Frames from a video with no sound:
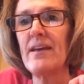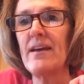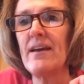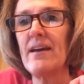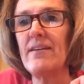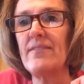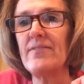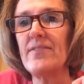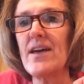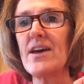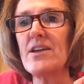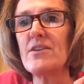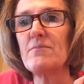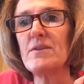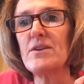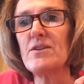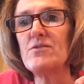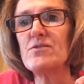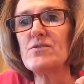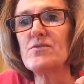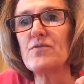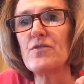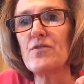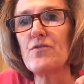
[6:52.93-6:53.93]
And that'll be
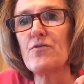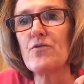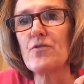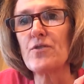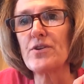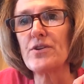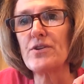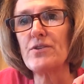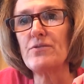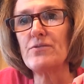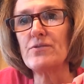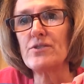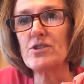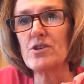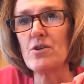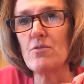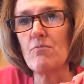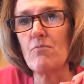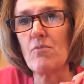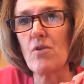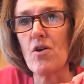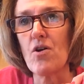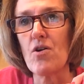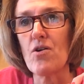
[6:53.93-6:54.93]
useful for you
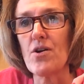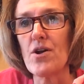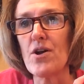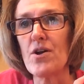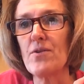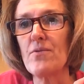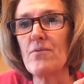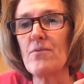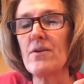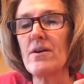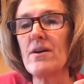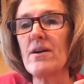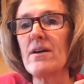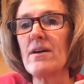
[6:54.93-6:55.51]
tomorrow.